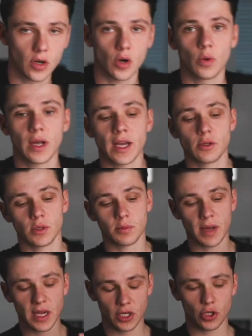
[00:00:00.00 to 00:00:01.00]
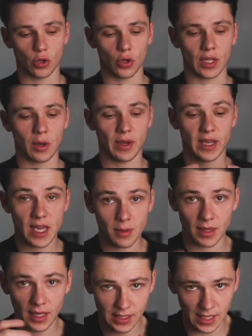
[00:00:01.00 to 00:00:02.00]
Okay, so it's making sure that we
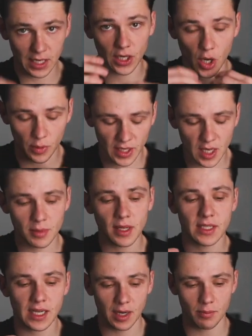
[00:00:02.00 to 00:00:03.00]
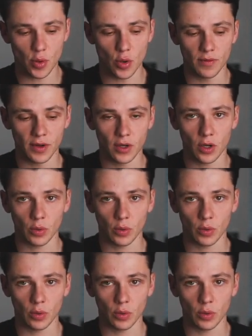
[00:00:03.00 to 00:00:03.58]
keep the attack going, keep the attack moving,